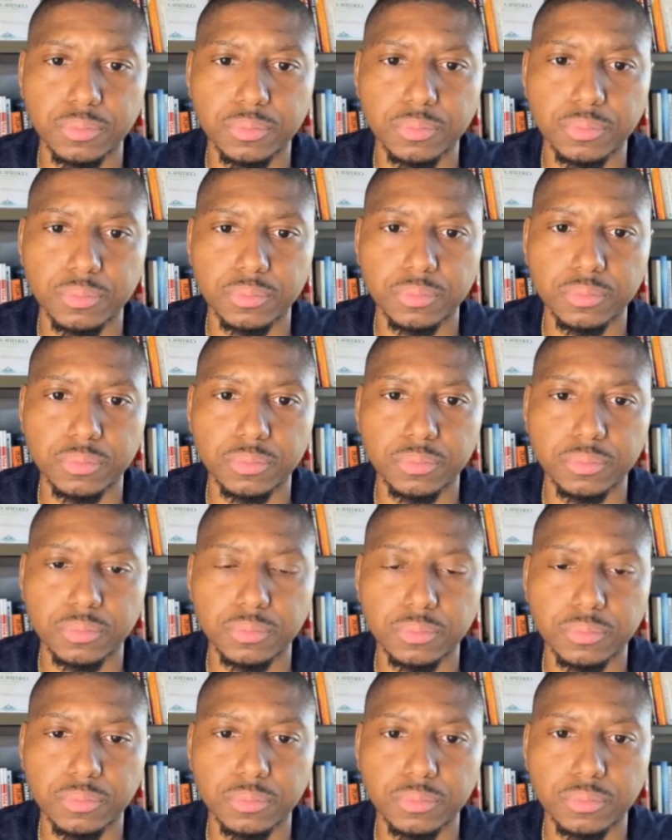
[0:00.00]

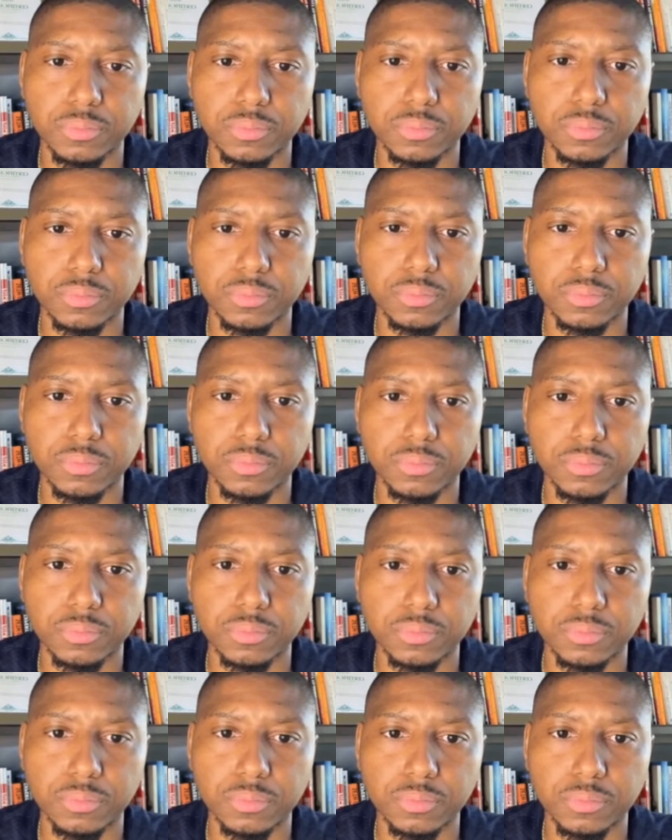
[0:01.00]

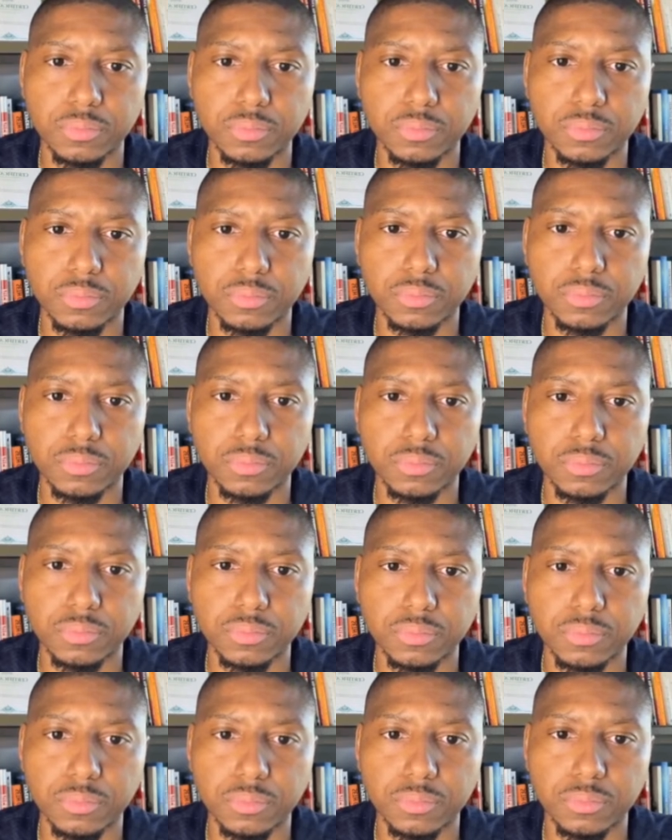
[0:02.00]

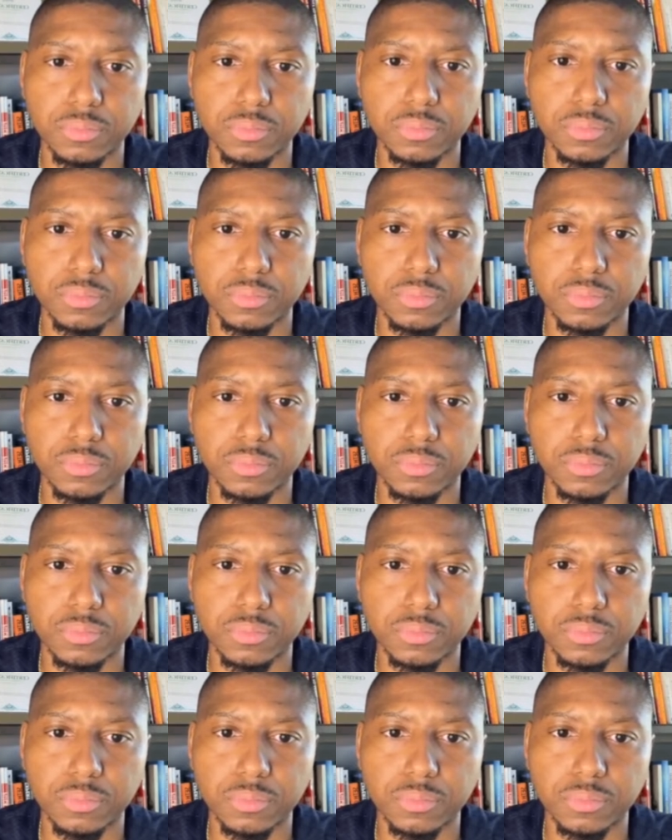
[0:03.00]
(not speaking)